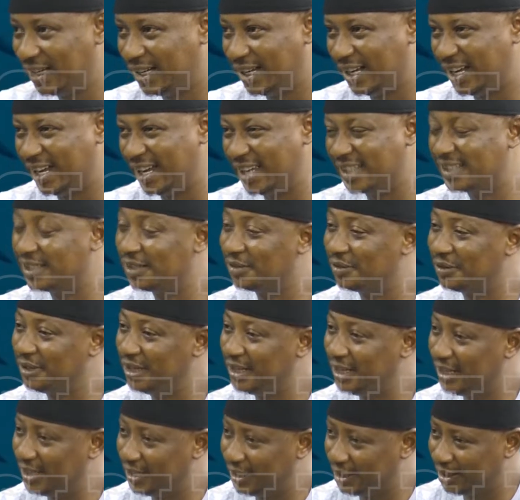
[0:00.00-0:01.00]
Uh, is it
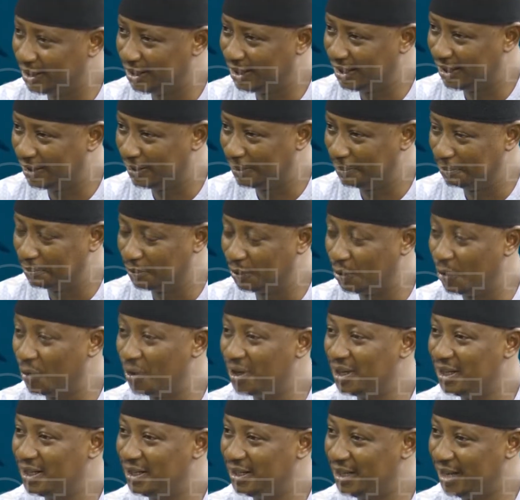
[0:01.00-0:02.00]
really um,
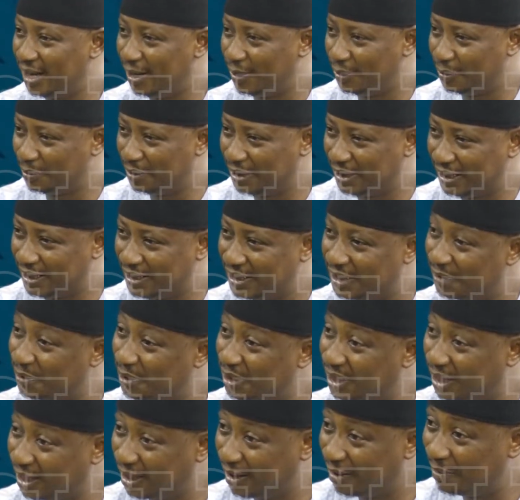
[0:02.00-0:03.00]
going down? Because
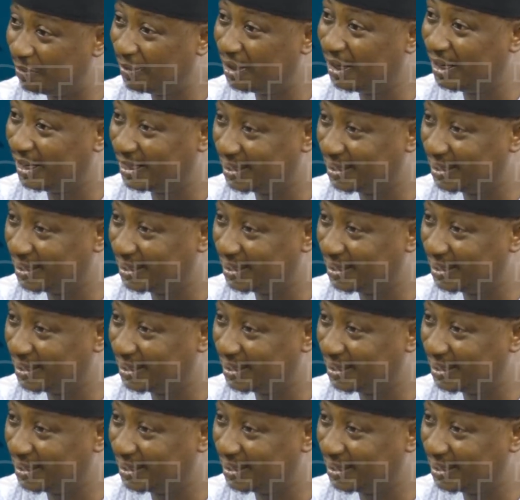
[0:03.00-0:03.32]
even the government